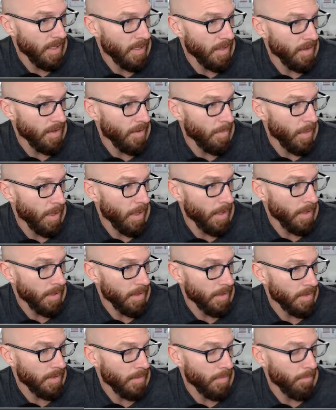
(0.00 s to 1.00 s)
the Puck,
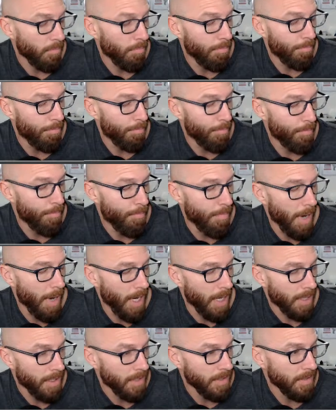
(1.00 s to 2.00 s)

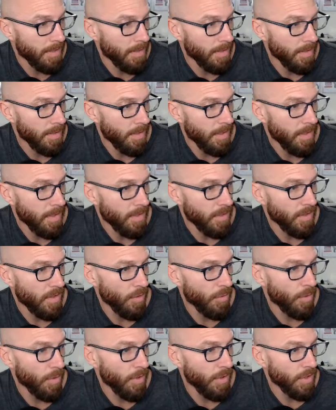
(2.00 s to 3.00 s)
Bucks,
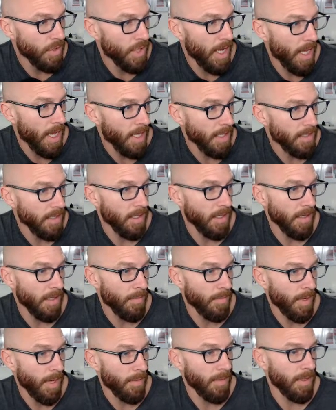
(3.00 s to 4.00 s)
Suber, the Jags, and
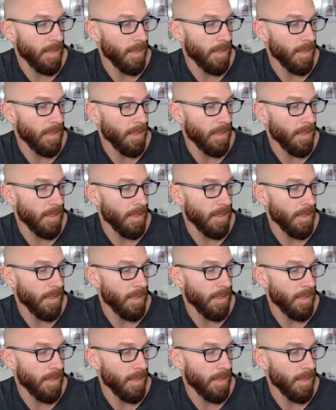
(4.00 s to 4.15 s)
Poppy, the